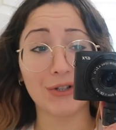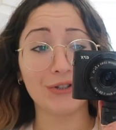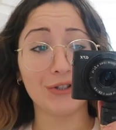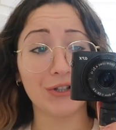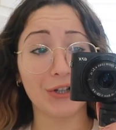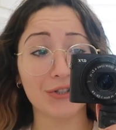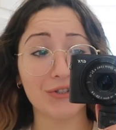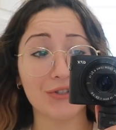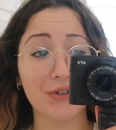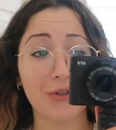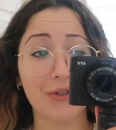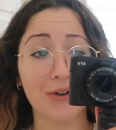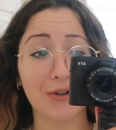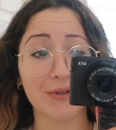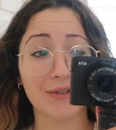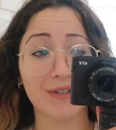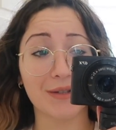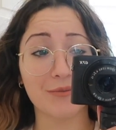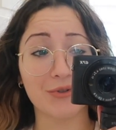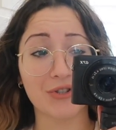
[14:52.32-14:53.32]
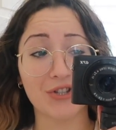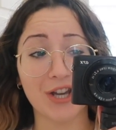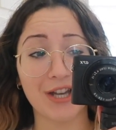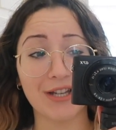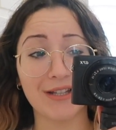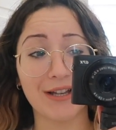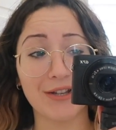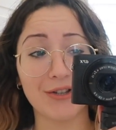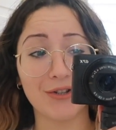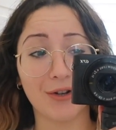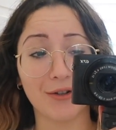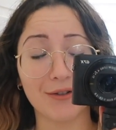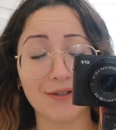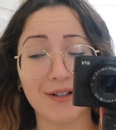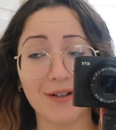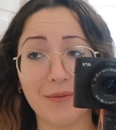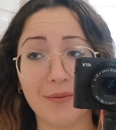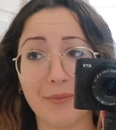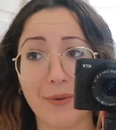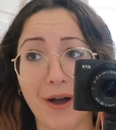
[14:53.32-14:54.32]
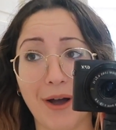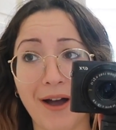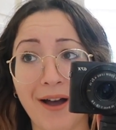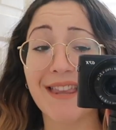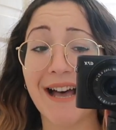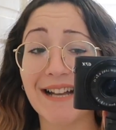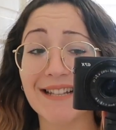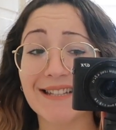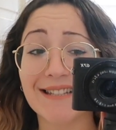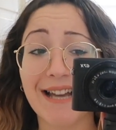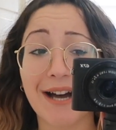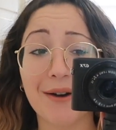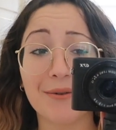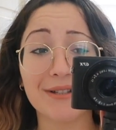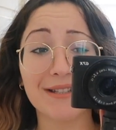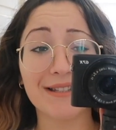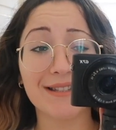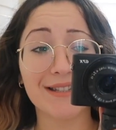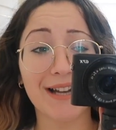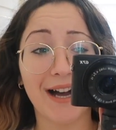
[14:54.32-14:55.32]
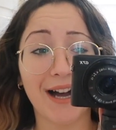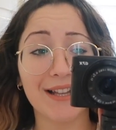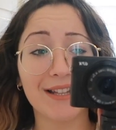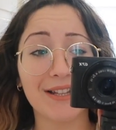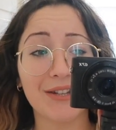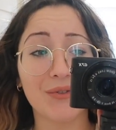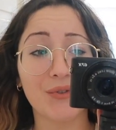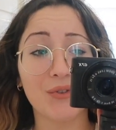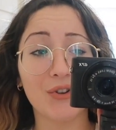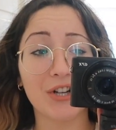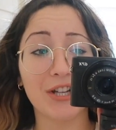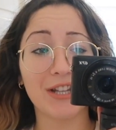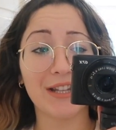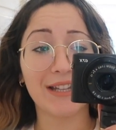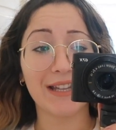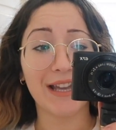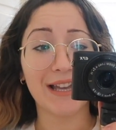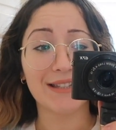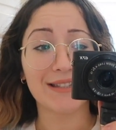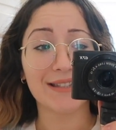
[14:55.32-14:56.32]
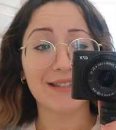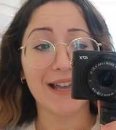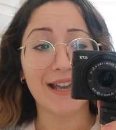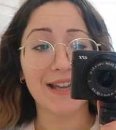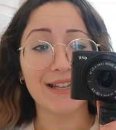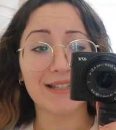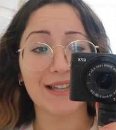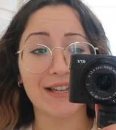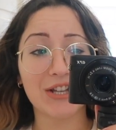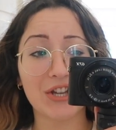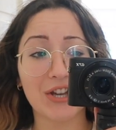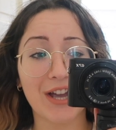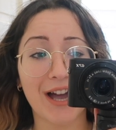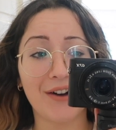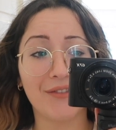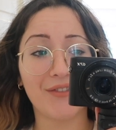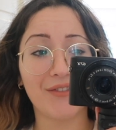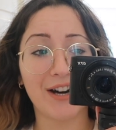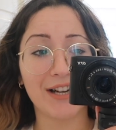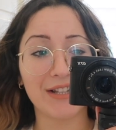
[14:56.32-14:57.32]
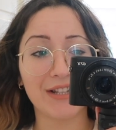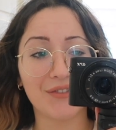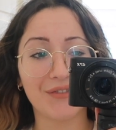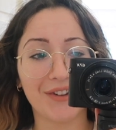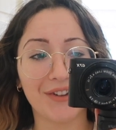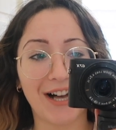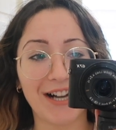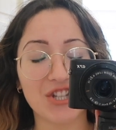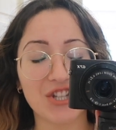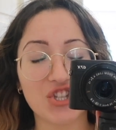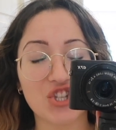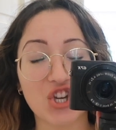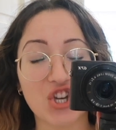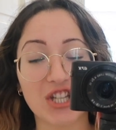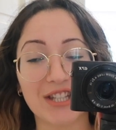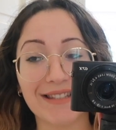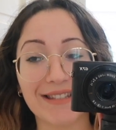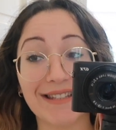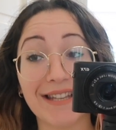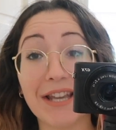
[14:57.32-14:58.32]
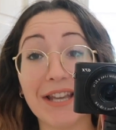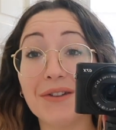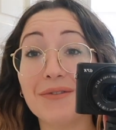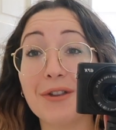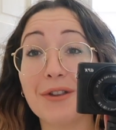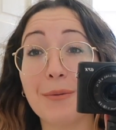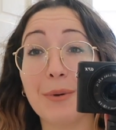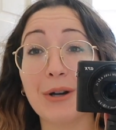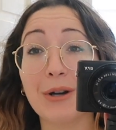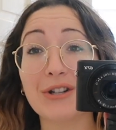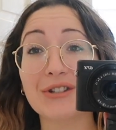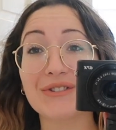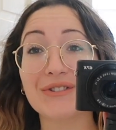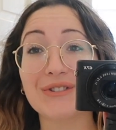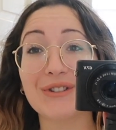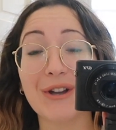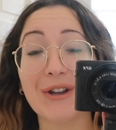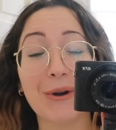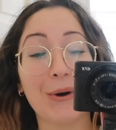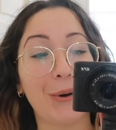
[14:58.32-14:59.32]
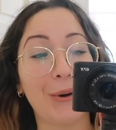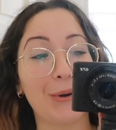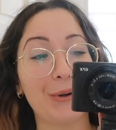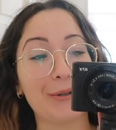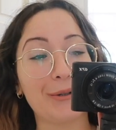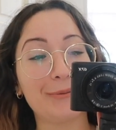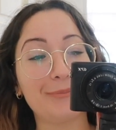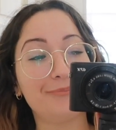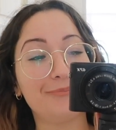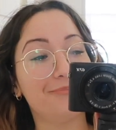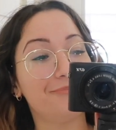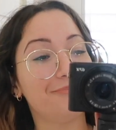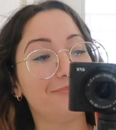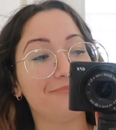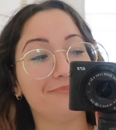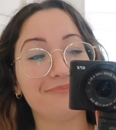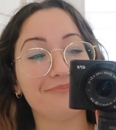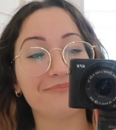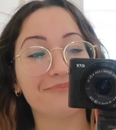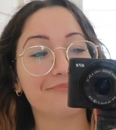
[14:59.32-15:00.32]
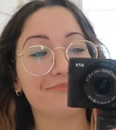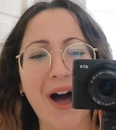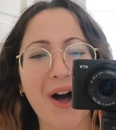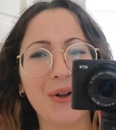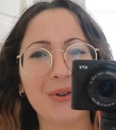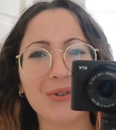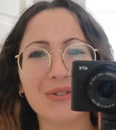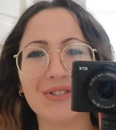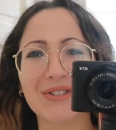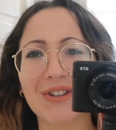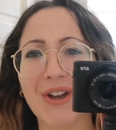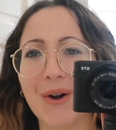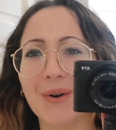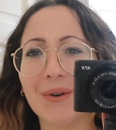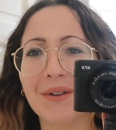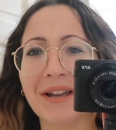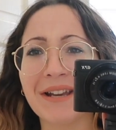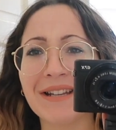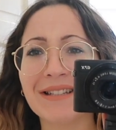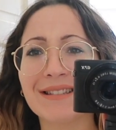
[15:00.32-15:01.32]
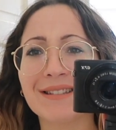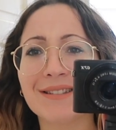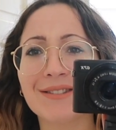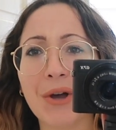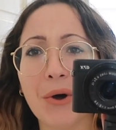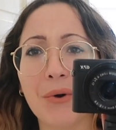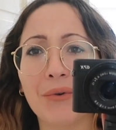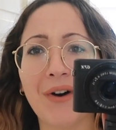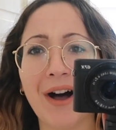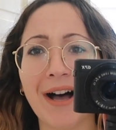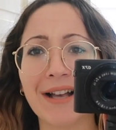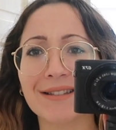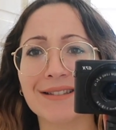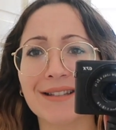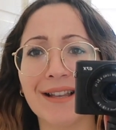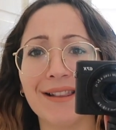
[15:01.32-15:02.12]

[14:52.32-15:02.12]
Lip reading: not to throw some shade at Yodel, but that's how it's done. If you're in the estate and you can't find a flat, just give the person a call. Also, like, so fast. I